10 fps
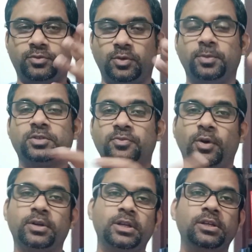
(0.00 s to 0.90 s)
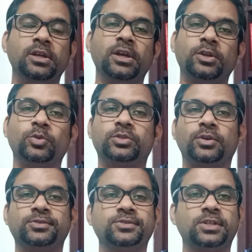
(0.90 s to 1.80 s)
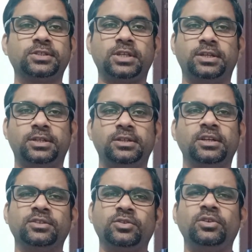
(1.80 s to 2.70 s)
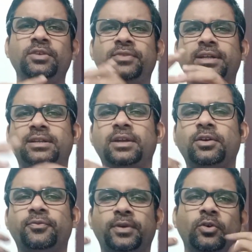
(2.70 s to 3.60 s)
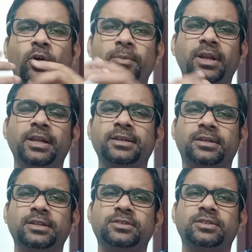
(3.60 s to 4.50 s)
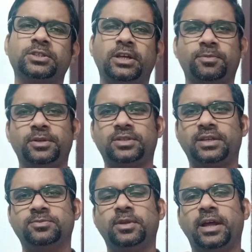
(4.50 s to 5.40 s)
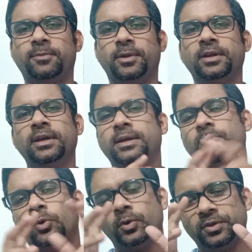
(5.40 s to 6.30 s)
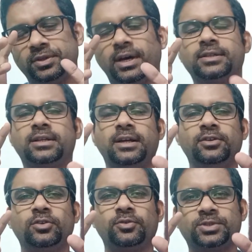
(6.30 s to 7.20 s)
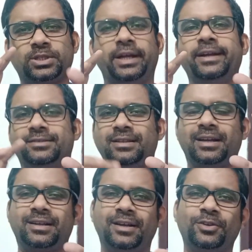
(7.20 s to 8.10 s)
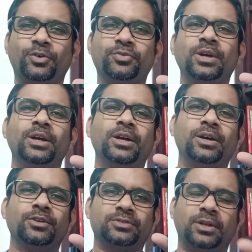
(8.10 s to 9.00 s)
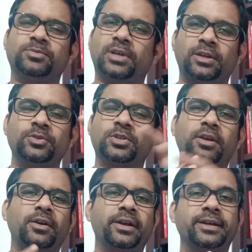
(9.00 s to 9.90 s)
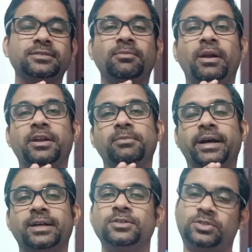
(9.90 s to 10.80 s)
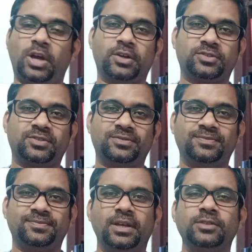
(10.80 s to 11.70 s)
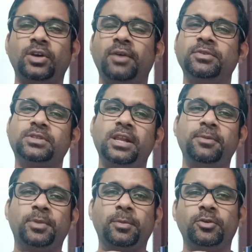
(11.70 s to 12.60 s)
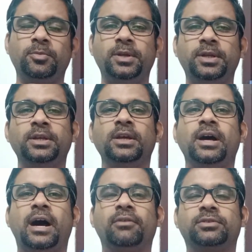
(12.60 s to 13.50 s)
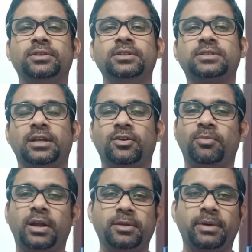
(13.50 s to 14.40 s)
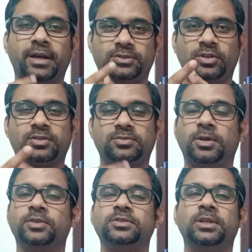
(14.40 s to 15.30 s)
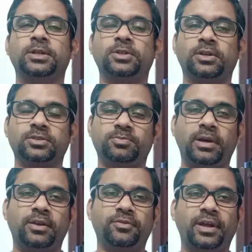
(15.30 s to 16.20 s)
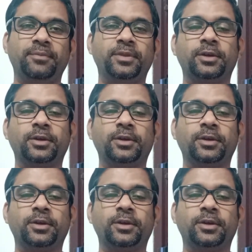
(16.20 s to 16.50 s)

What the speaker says: rupees 40 to 1600. So if that kind of phenomenal increase in the share price has been happened, though in that kind of shares, that kind of scripts are usually called as the multi-bagger stocks. So obviously people will be after these kind of multi-bagger stocks because in a shorter span of time